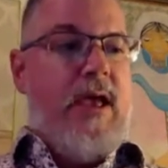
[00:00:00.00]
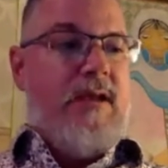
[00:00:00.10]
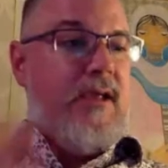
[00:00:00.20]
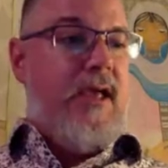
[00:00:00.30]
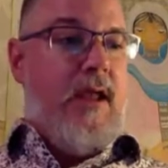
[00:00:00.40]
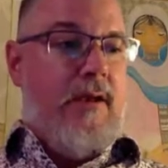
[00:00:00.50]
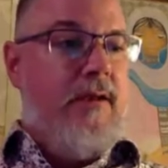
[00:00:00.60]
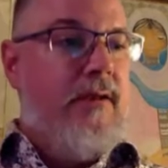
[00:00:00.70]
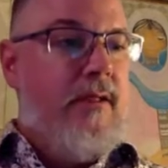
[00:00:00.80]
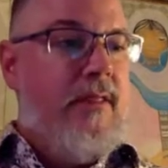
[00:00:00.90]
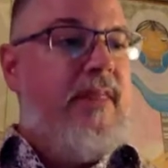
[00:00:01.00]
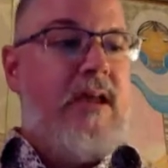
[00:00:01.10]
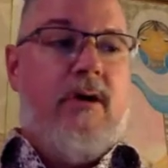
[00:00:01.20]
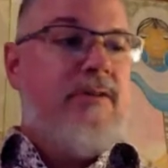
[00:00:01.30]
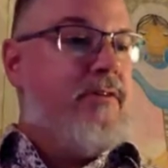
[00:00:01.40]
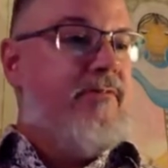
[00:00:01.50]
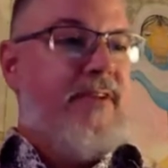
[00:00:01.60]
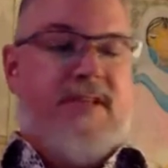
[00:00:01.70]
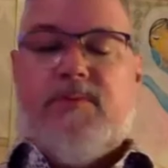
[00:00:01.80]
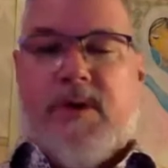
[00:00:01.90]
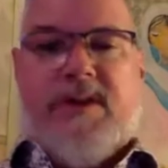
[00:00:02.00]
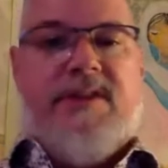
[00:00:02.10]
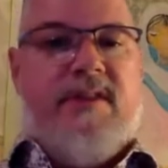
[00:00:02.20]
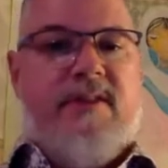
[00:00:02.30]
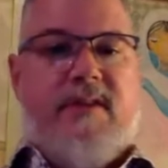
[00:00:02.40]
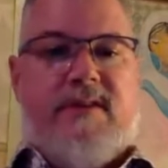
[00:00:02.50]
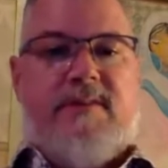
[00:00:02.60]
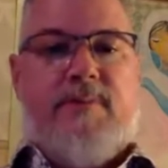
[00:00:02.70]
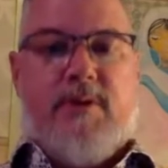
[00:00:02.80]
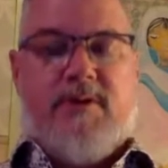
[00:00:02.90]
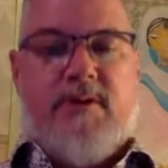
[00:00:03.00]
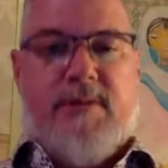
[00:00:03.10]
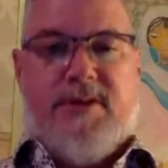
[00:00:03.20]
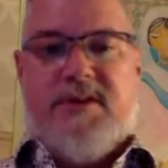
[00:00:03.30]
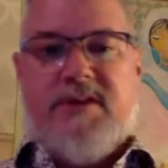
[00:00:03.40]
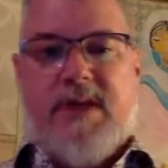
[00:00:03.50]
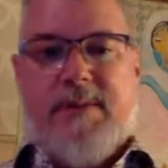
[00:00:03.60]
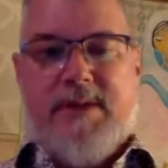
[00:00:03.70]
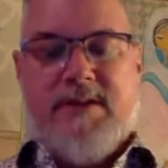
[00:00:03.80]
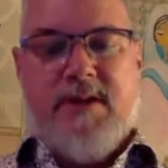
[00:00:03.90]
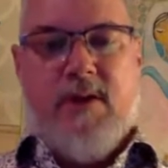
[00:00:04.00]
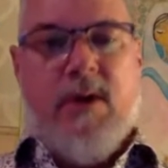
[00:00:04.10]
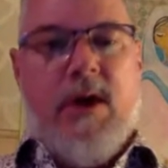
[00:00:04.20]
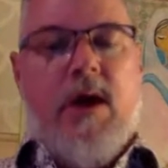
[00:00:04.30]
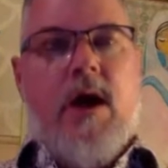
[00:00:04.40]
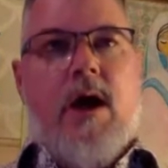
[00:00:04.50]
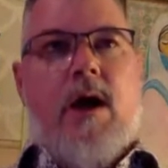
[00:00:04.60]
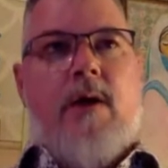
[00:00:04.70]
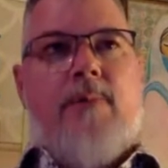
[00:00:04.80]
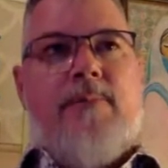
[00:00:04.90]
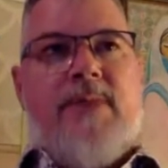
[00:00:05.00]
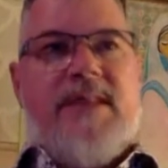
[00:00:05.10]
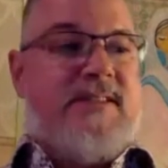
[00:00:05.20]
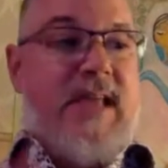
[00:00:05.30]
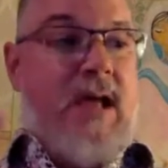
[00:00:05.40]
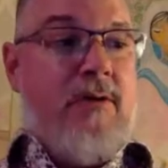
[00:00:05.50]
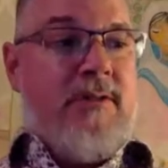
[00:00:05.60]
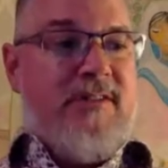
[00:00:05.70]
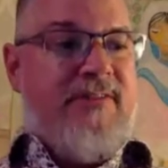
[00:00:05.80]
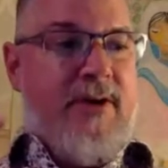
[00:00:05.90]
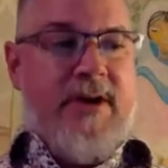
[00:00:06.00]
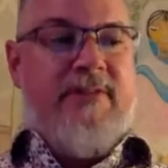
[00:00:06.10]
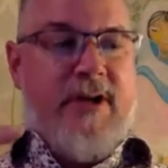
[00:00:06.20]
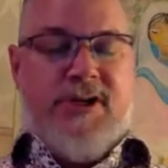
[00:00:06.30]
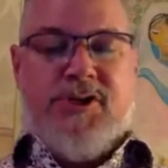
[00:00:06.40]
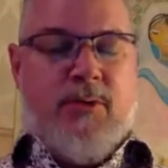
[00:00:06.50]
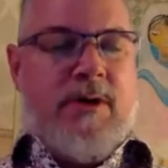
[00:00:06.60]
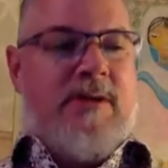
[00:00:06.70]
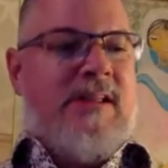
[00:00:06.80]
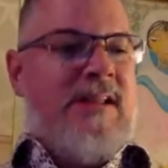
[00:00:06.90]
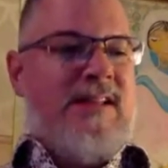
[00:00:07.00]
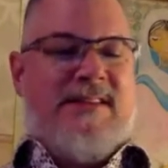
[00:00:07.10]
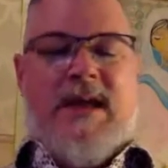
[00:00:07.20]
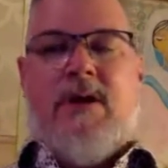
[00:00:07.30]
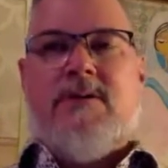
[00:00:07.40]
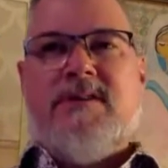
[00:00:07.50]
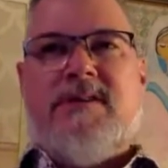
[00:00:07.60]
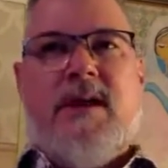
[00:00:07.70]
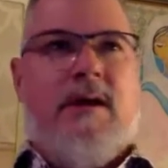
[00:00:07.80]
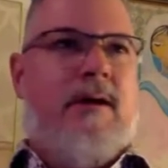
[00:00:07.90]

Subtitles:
And again, that also fits with this personal mission statement. So It sounds very, very short, and it sounds